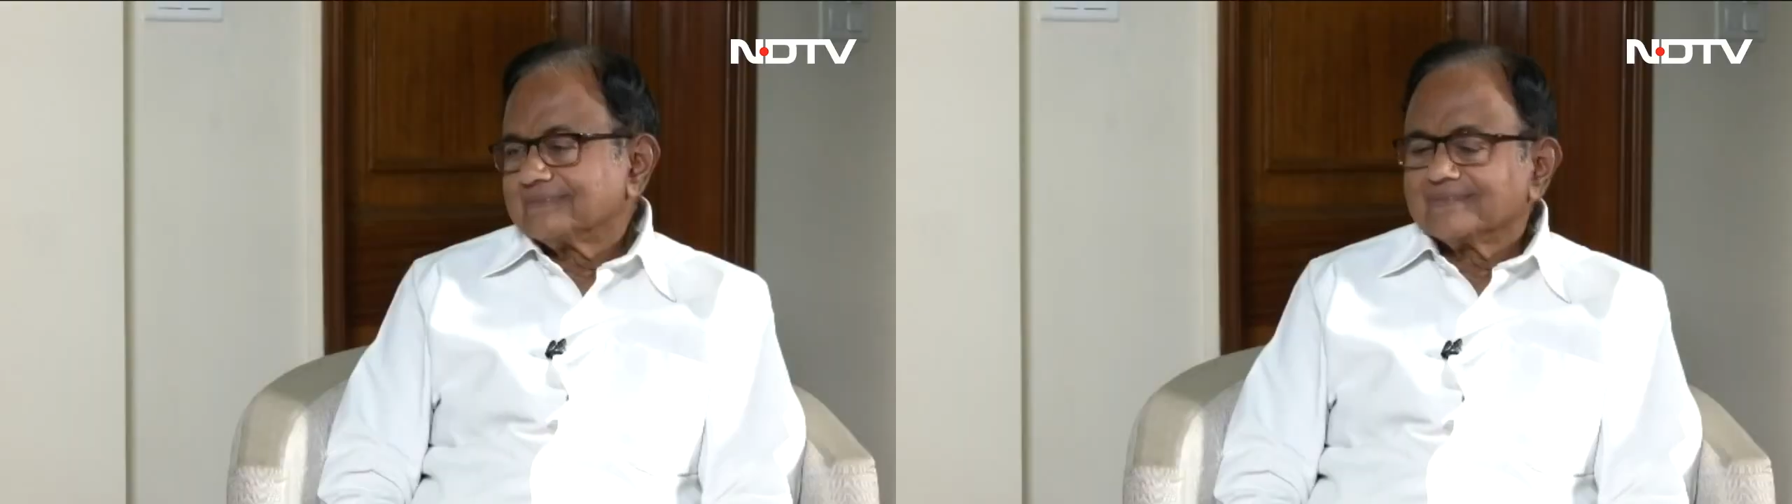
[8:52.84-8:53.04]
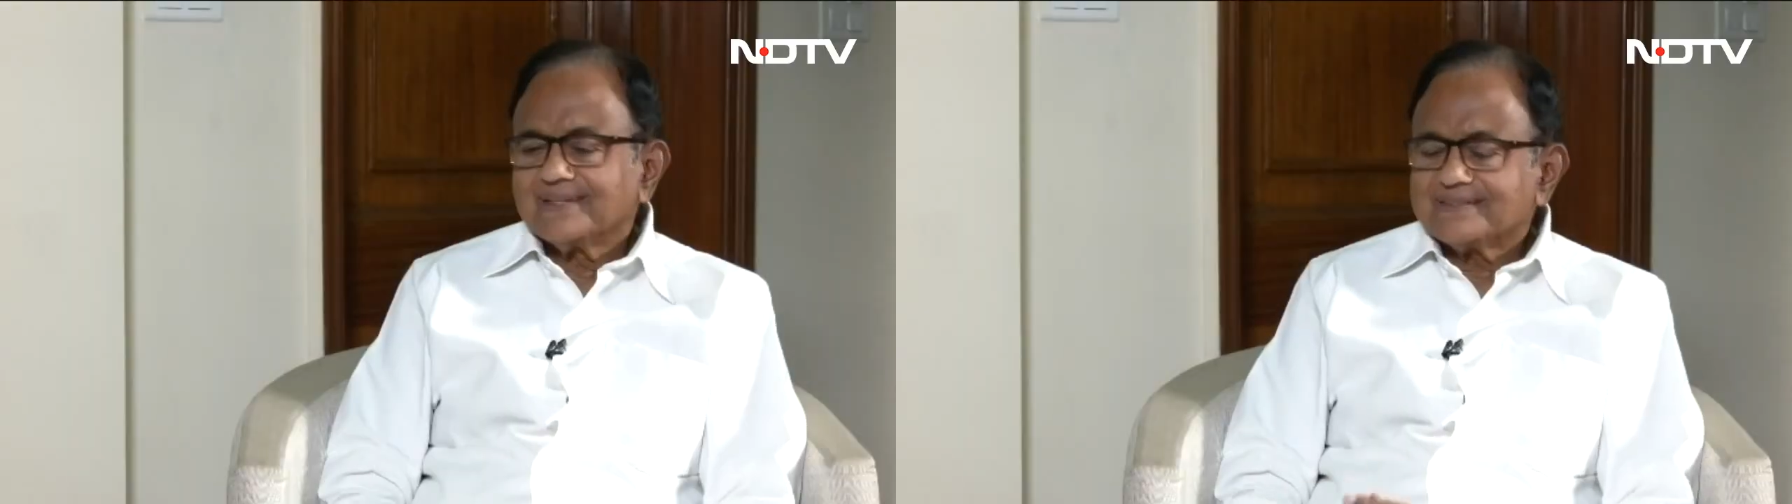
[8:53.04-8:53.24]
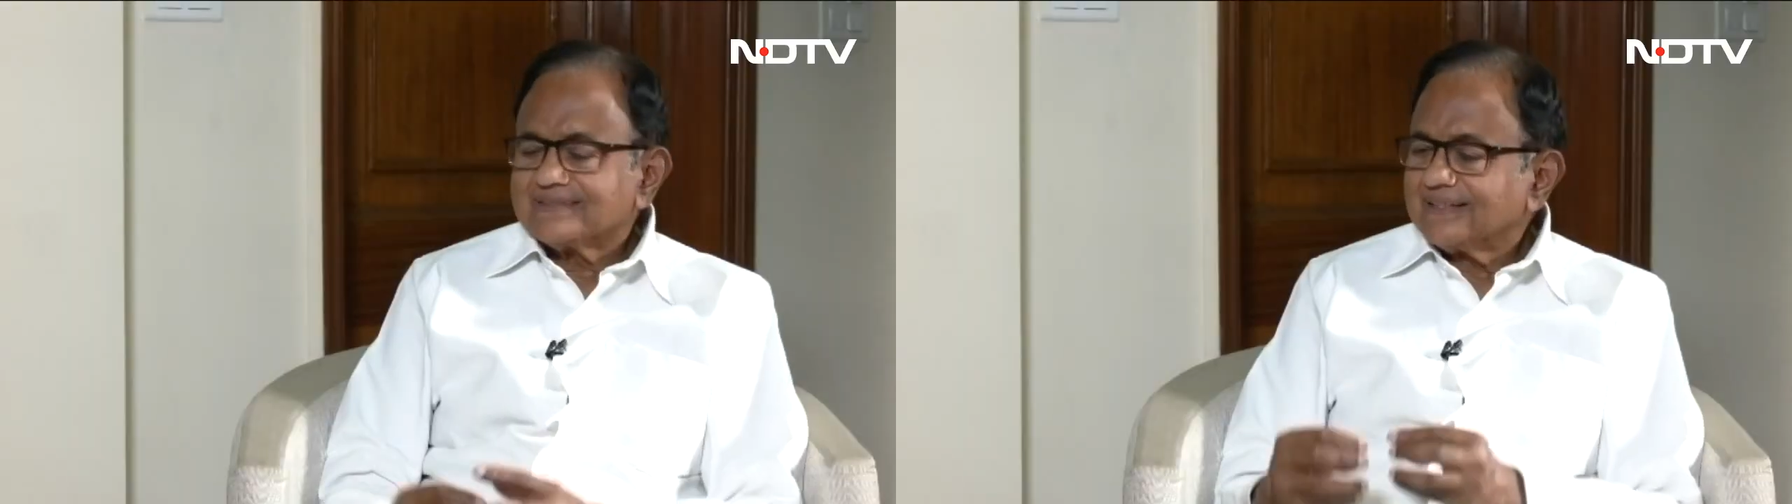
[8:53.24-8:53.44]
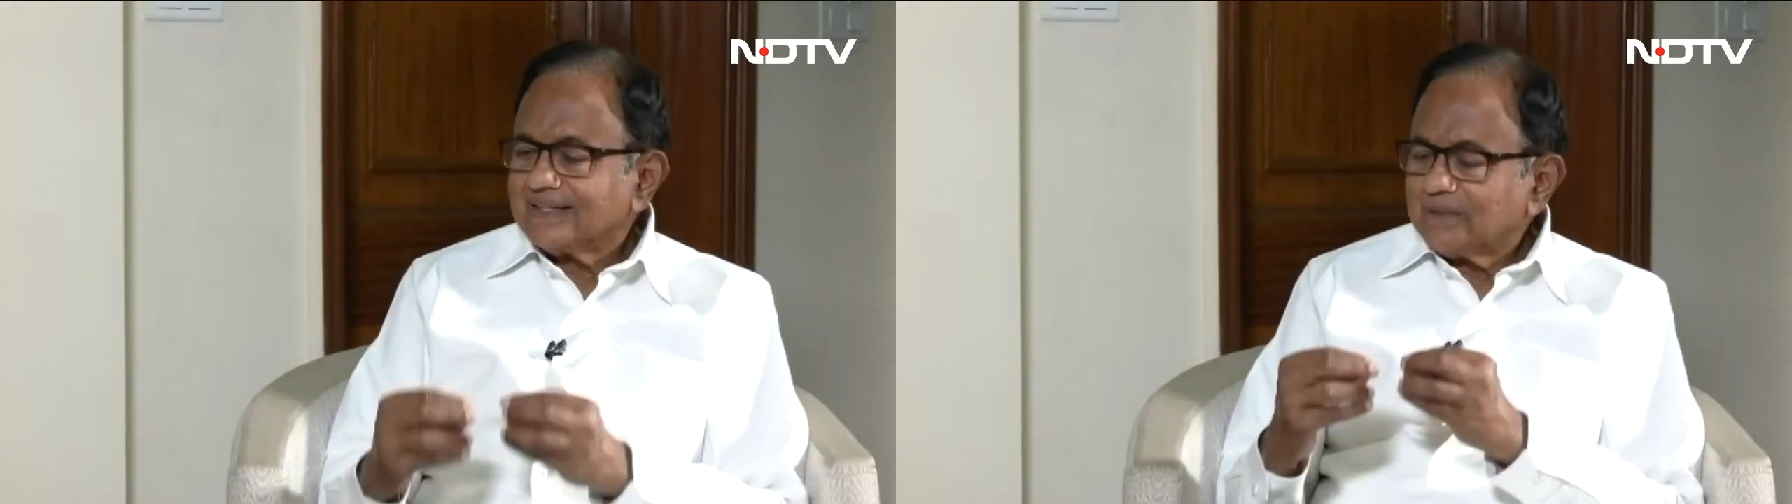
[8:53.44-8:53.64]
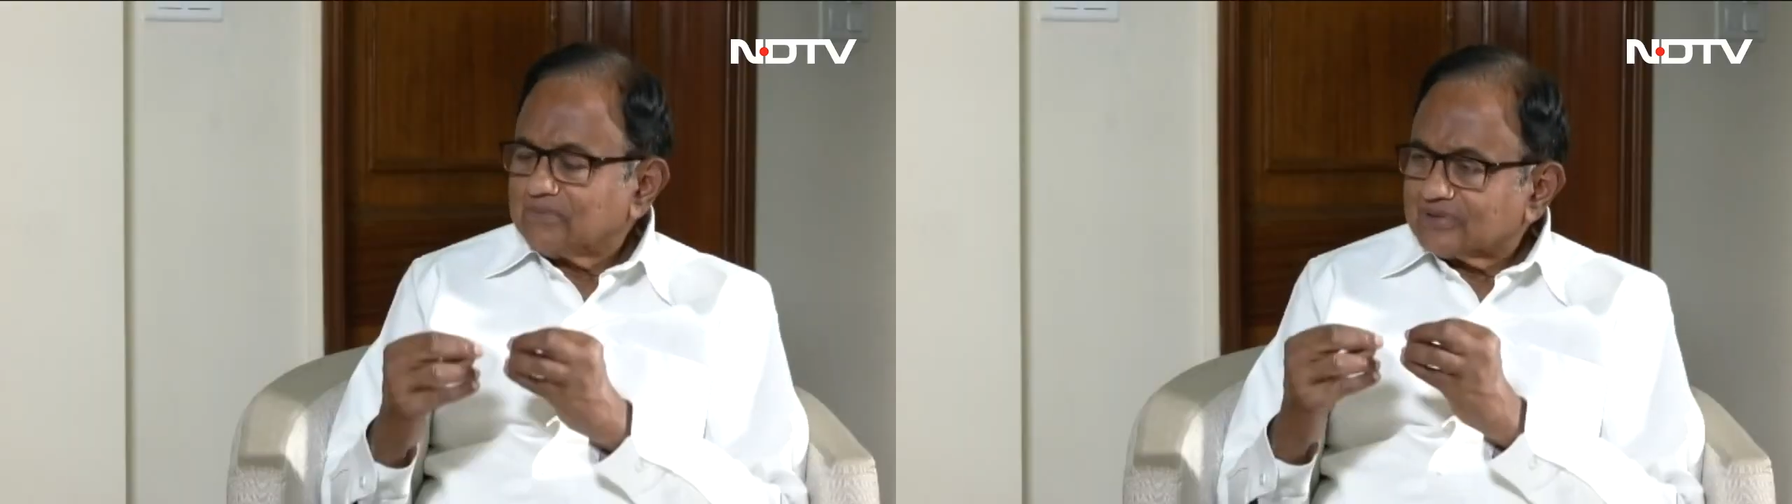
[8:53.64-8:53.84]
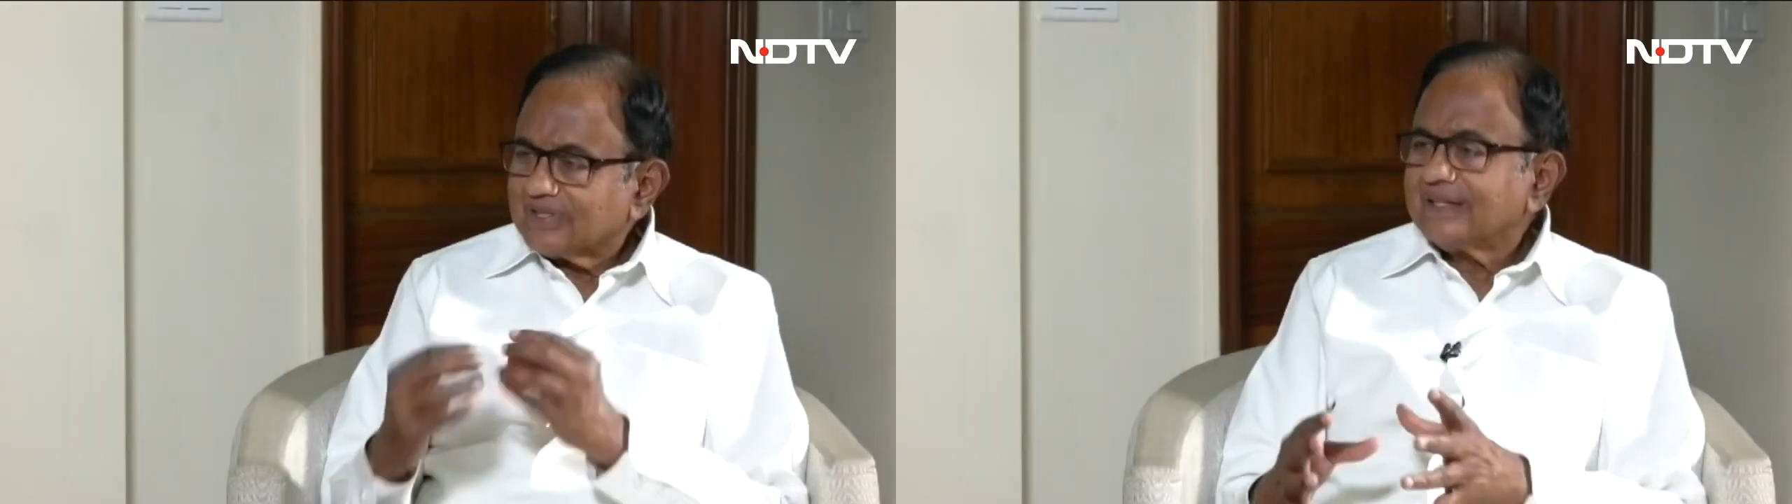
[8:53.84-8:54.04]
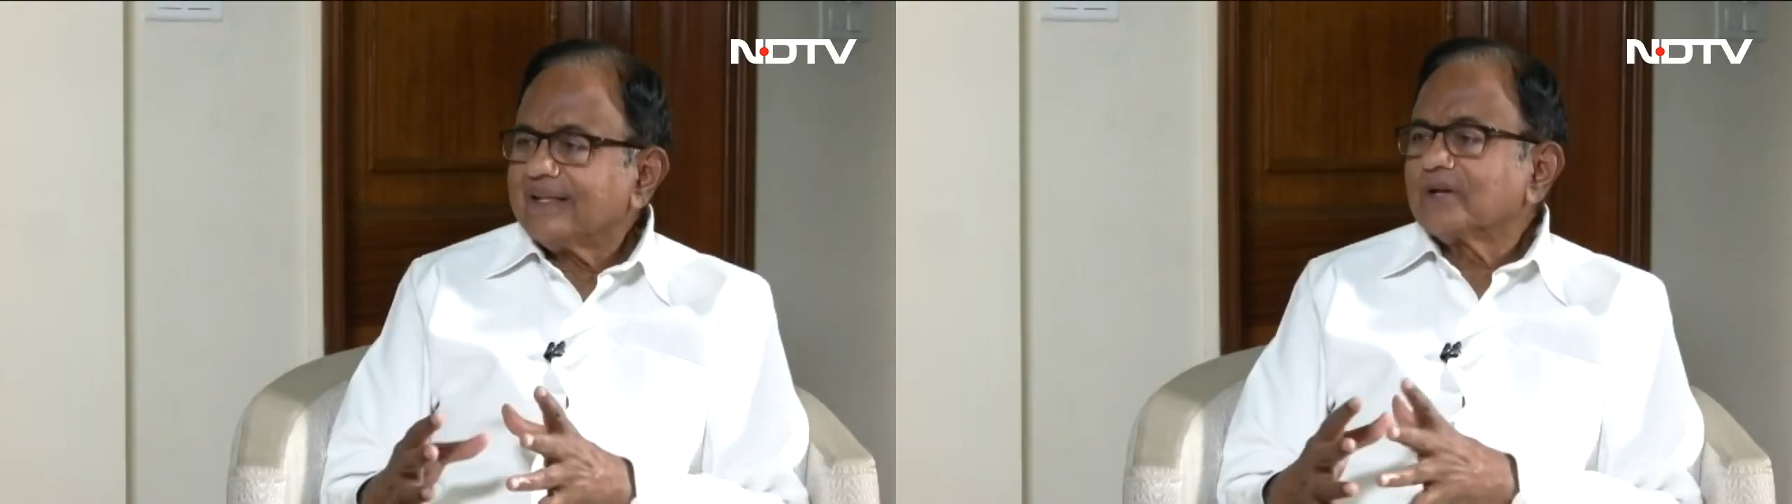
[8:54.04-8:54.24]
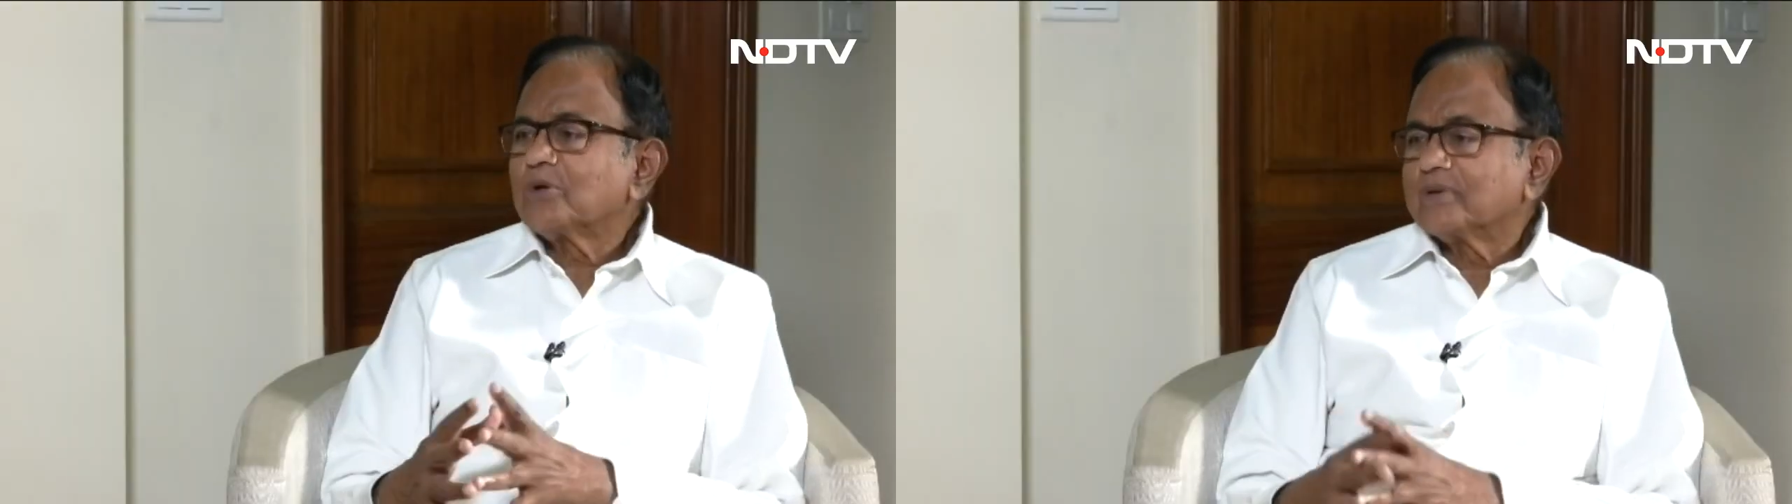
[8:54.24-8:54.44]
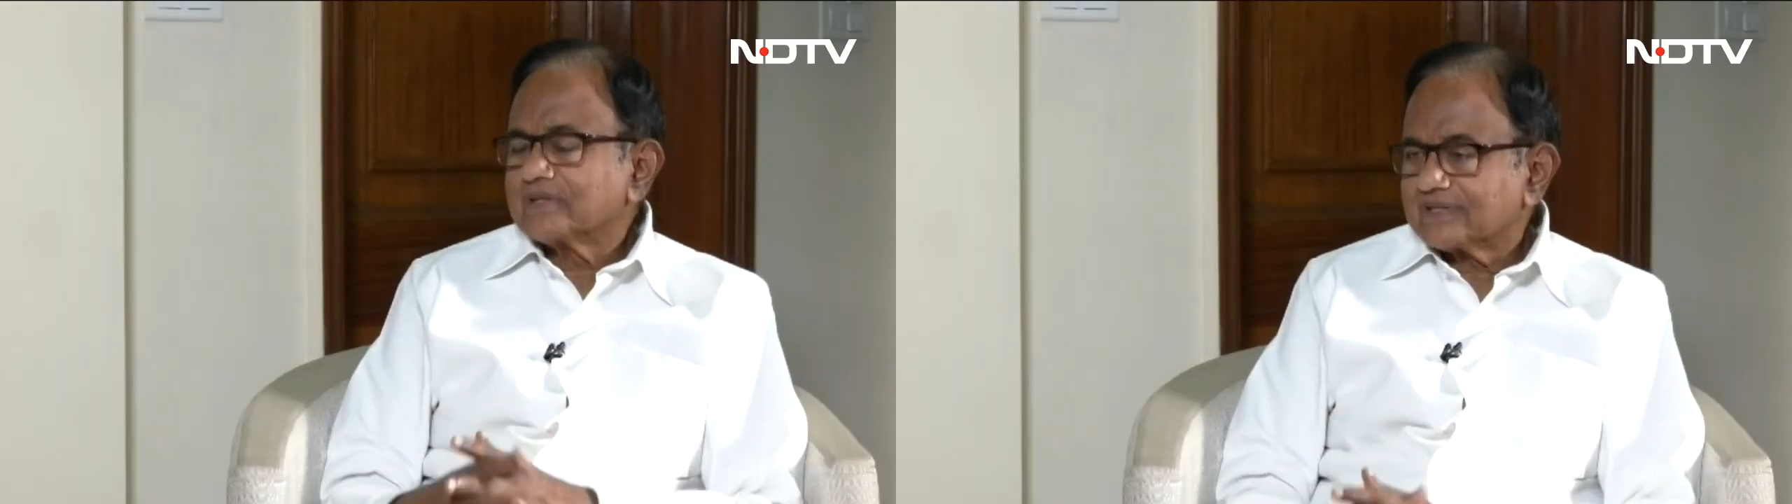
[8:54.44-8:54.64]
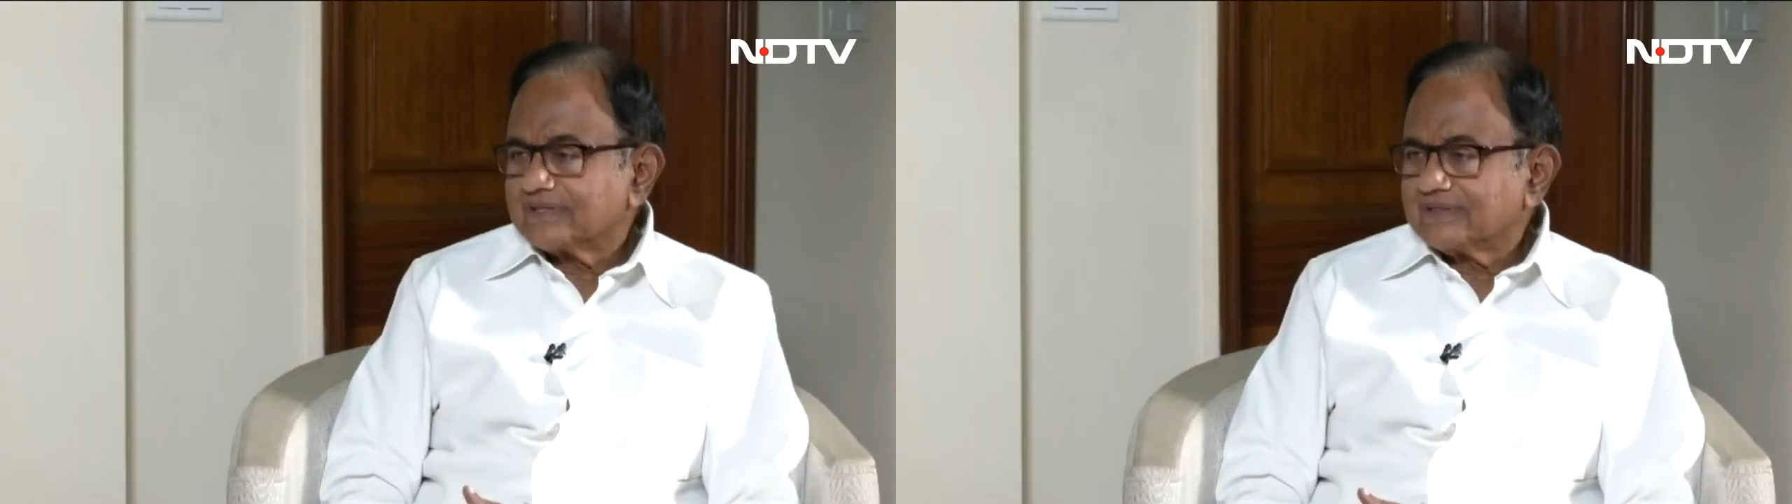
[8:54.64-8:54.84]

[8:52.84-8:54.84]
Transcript: It's an absurd argument.